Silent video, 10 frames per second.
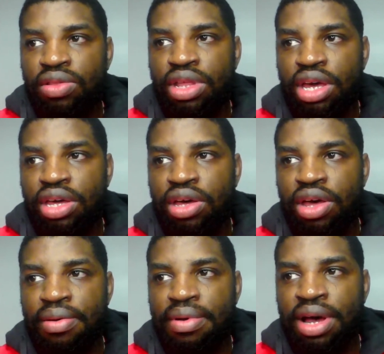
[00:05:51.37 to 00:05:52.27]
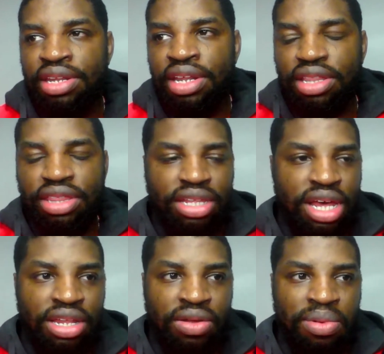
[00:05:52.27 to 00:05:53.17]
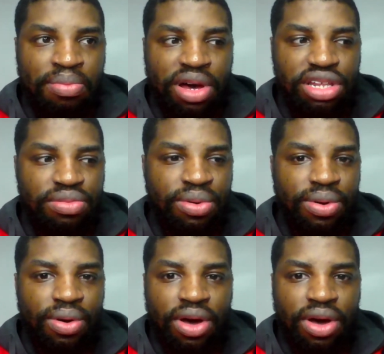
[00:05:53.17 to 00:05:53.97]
I didn't think that would be possible.